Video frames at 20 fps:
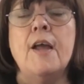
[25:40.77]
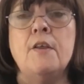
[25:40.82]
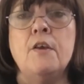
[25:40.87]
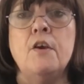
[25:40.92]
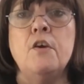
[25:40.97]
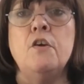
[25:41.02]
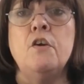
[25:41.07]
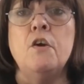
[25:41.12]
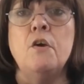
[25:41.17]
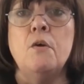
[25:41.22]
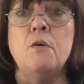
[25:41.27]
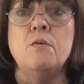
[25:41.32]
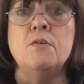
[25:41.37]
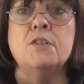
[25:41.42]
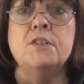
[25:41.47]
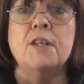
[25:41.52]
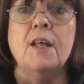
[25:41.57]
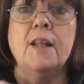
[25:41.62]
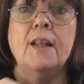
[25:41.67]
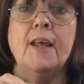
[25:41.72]
you
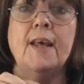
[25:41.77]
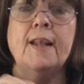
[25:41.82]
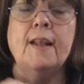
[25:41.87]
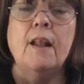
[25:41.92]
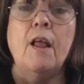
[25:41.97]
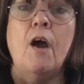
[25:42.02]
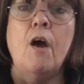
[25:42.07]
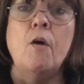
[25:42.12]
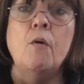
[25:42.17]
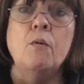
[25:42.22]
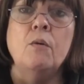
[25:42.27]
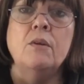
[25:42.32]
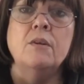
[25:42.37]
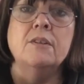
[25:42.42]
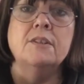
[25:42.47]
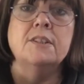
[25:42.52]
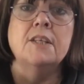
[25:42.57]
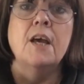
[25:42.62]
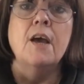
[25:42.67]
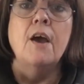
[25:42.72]
use the little
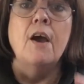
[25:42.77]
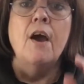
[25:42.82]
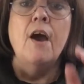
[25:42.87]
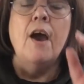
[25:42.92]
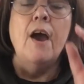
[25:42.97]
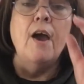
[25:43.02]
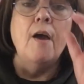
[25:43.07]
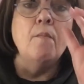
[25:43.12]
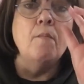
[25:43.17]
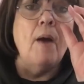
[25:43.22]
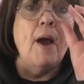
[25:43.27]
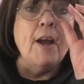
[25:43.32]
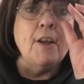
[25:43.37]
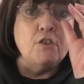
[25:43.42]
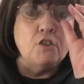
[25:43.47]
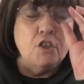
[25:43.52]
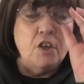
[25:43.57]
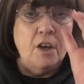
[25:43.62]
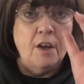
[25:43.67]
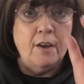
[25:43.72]
holes
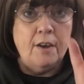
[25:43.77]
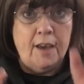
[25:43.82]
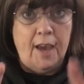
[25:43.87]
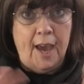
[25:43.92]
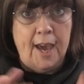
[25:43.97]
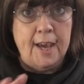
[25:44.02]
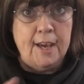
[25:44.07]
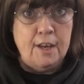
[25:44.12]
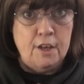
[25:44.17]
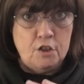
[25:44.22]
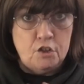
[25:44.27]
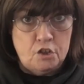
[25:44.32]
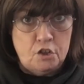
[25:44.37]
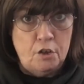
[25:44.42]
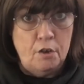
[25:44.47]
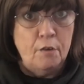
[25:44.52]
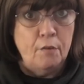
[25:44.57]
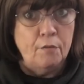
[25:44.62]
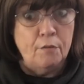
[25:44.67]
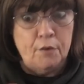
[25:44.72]
as your
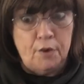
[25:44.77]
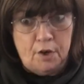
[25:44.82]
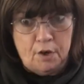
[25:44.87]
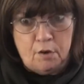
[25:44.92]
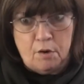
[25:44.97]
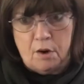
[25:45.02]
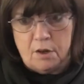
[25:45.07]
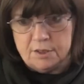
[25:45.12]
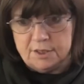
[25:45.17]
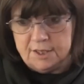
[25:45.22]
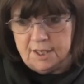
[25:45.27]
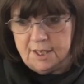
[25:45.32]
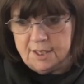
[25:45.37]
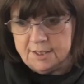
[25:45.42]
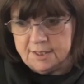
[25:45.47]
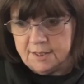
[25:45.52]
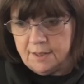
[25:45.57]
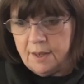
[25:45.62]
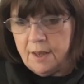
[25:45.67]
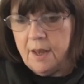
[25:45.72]
gauge for your
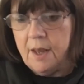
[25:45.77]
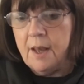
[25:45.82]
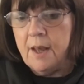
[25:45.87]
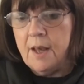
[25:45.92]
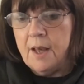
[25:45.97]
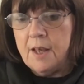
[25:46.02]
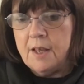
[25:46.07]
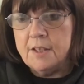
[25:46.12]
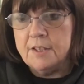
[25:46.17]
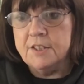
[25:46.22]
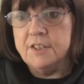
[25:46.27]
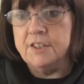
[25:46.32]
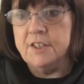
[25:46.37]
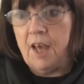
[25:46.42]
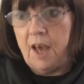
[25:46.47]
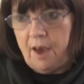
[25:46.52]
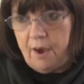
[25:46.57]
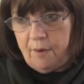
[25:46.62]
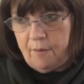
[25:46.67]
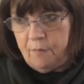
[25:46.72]
crosses.
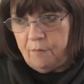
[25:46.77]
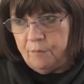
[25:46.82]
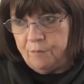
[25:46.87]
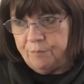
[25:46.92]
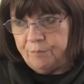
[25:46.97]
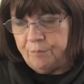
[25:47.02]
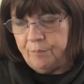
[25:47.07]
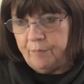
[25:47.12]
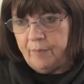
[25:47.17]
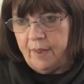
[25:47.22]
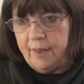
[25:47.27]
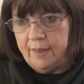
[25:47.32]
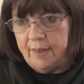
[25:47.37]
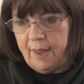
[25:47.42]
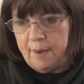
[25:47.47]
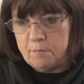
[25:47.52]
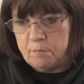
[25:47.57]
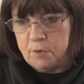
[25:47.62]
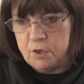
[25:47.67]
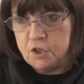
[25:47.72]
So
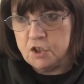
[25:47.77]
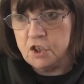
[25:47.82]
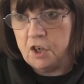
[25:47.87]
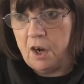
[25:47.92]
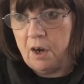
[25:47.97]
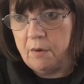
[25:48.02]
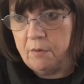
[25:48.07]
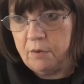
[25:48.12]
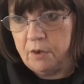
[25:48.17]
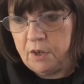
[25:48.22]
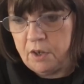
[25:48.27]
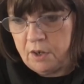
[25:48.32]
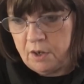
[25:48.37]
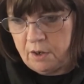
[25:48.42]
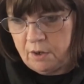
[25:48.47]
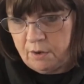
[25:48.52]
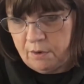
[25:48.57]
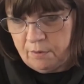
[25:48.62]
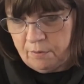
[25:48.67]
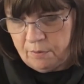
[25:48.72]
let me show
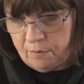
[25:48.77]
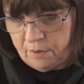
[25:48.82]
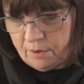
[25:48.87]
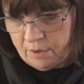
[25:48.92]
you.